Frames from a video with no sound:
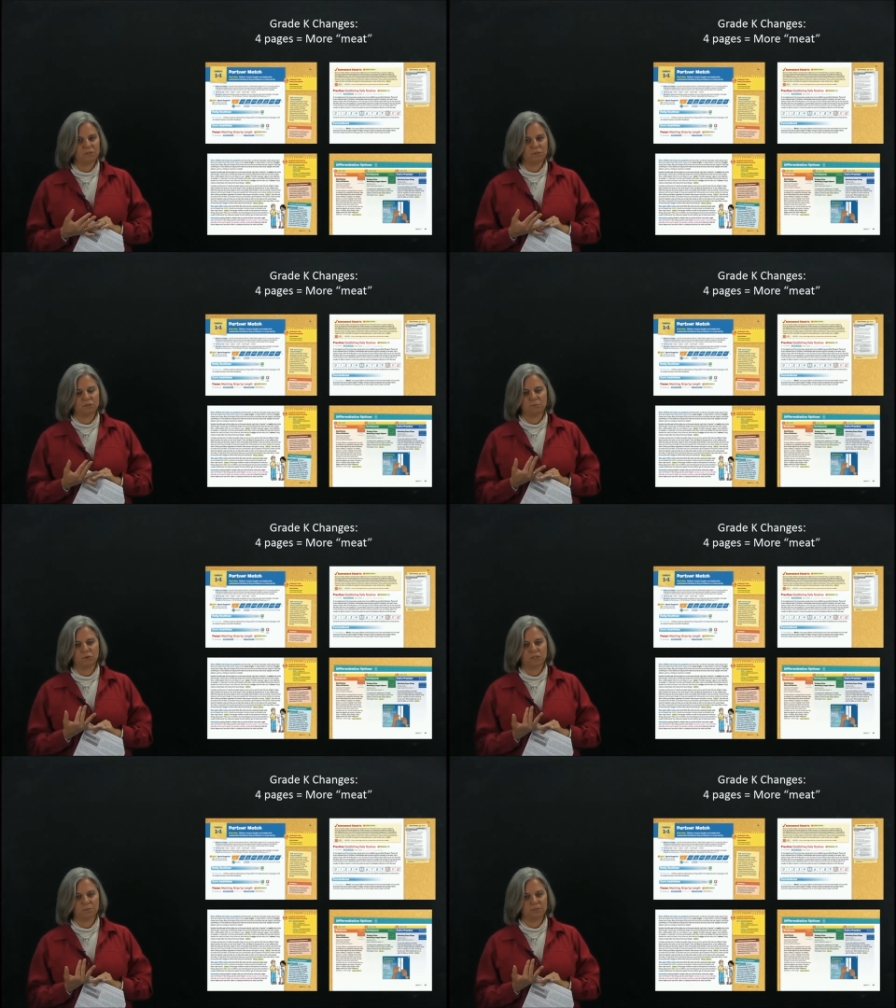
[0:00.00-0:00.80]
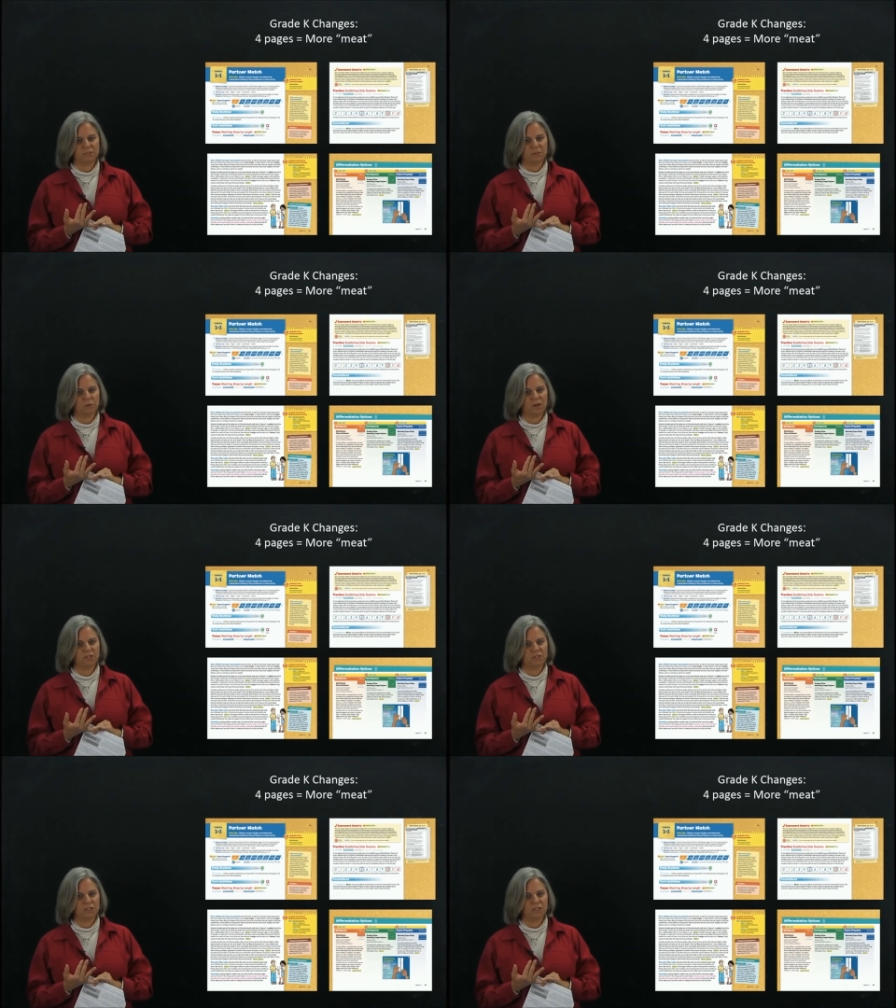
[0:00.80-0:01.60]
So there's more explicit
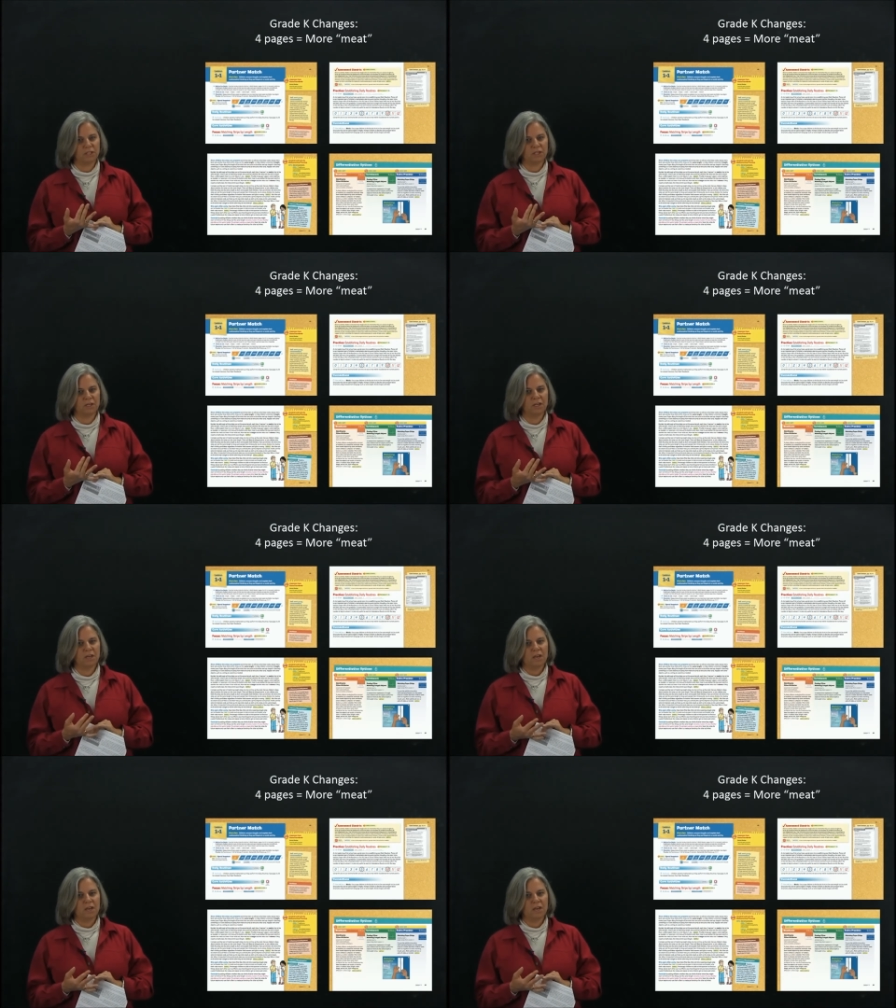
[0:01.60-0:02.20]
questioning,